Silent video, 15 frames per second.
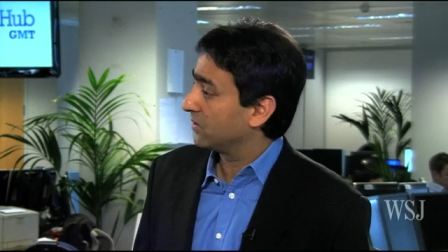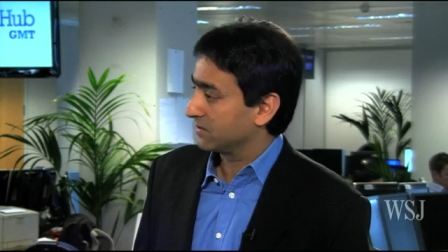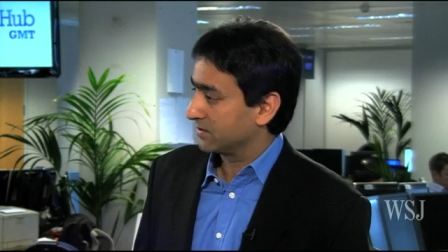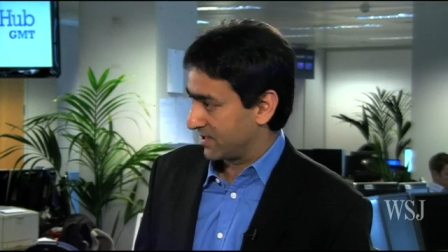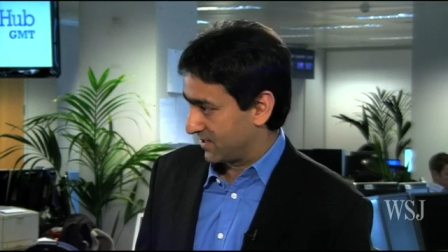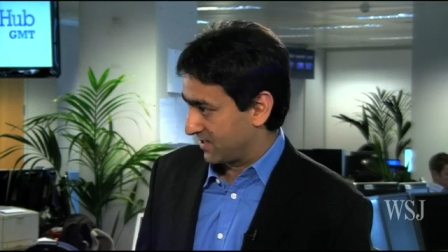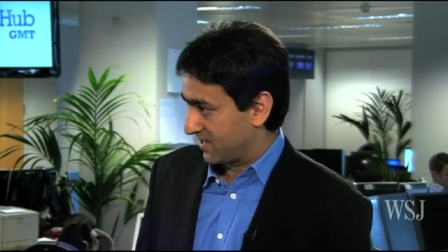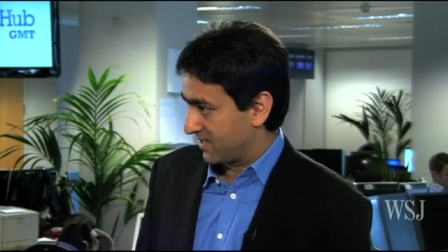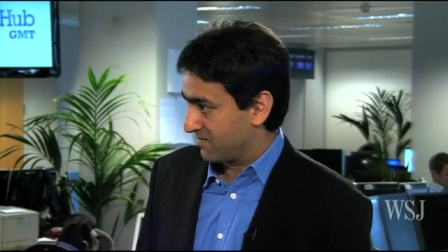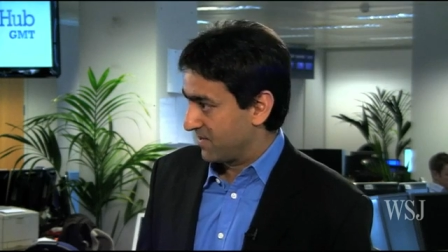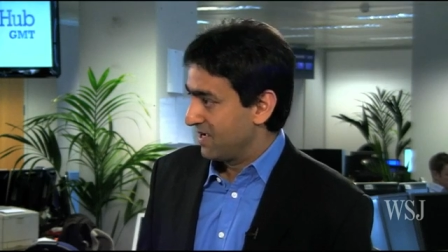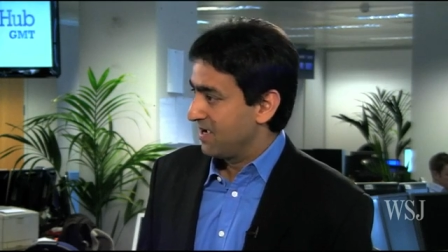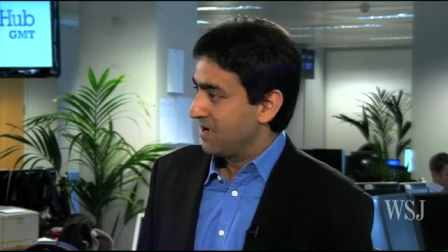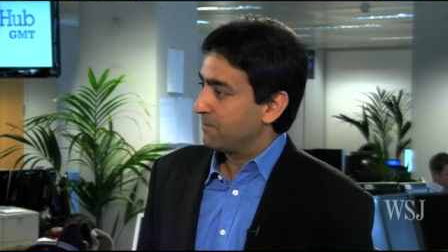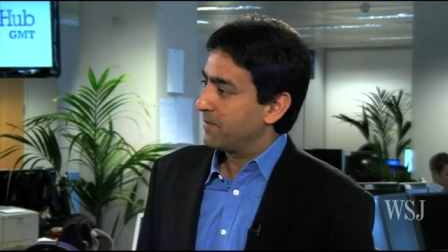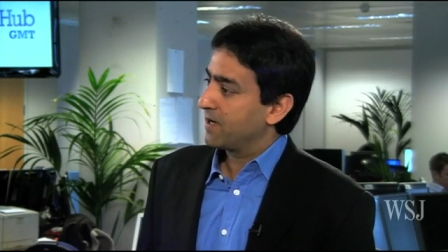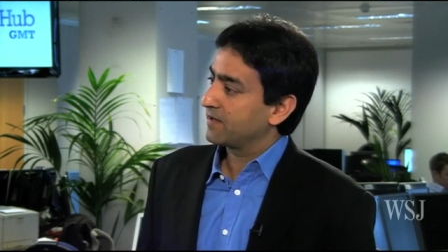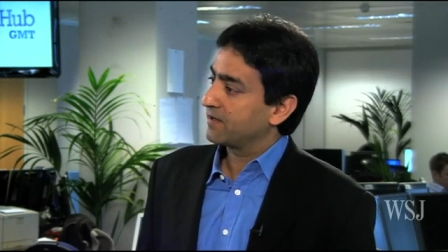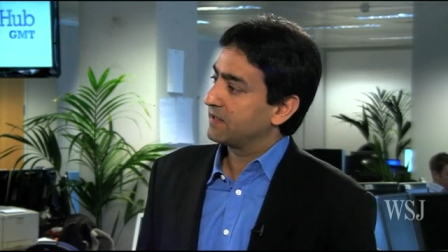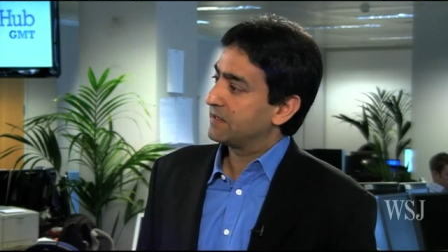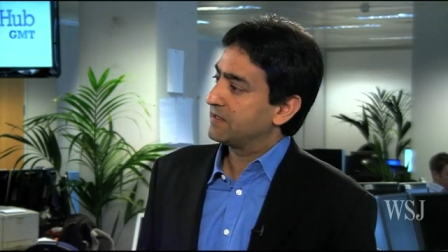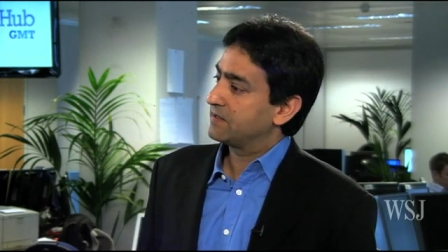all this time.
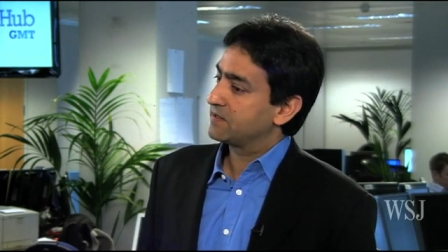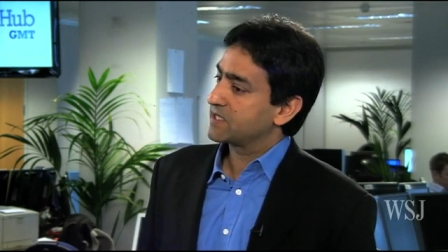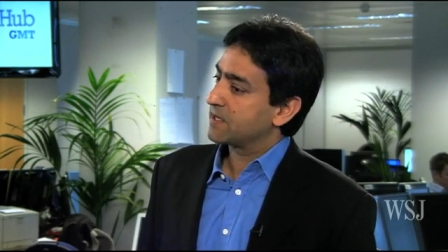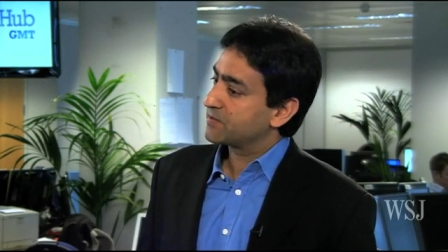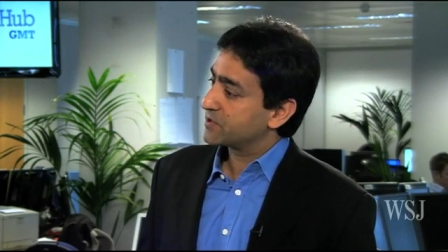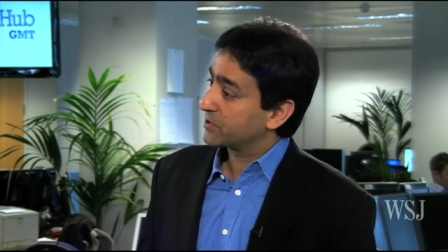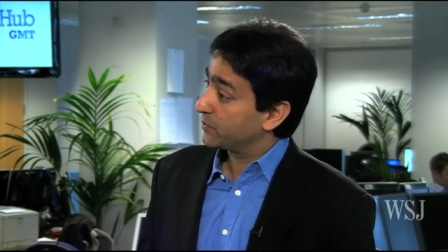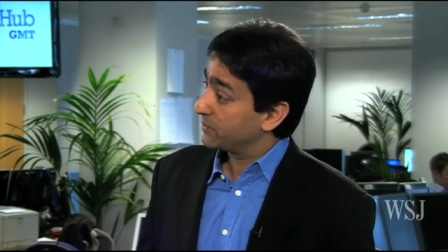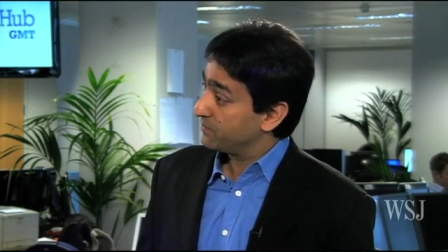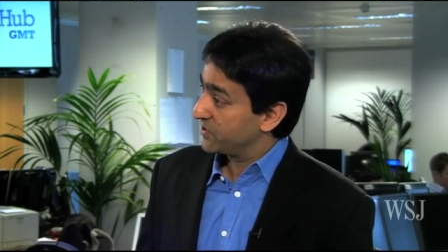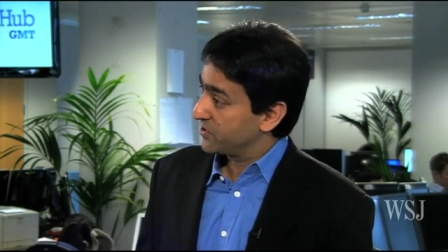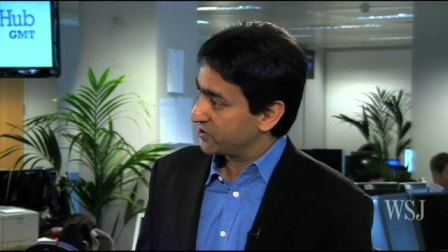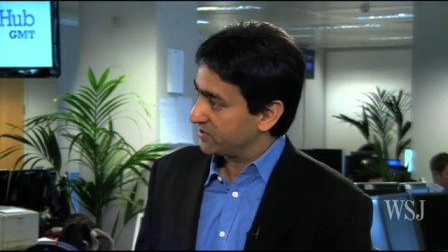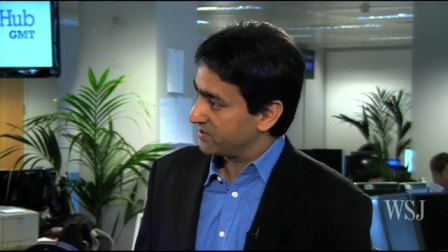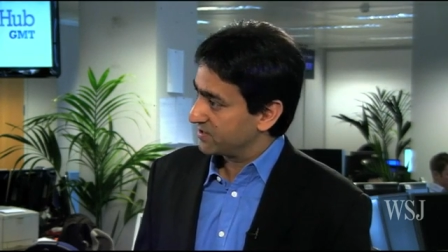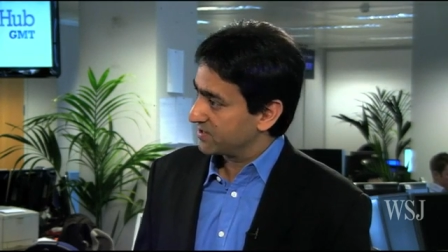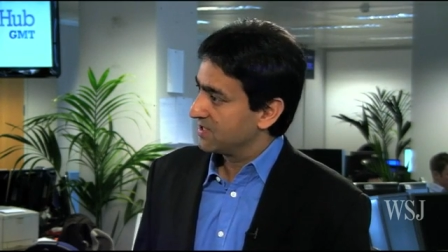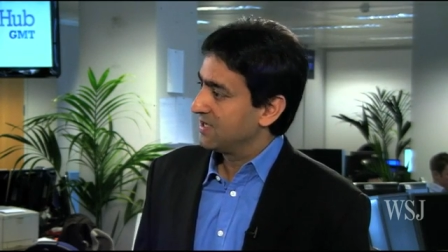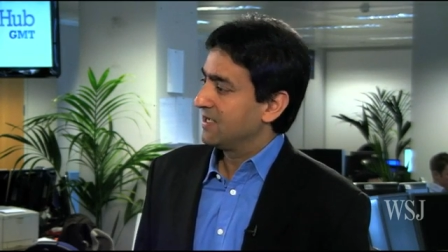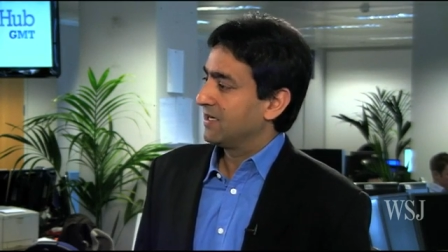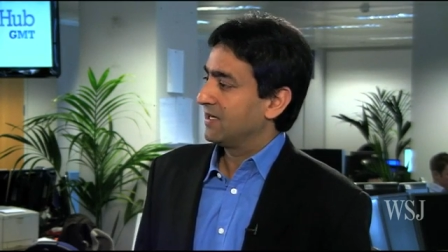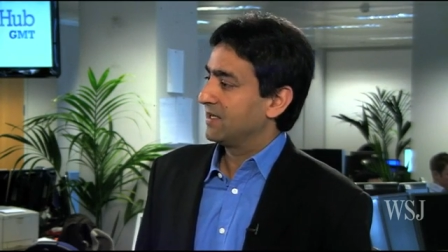But in subsequent missions,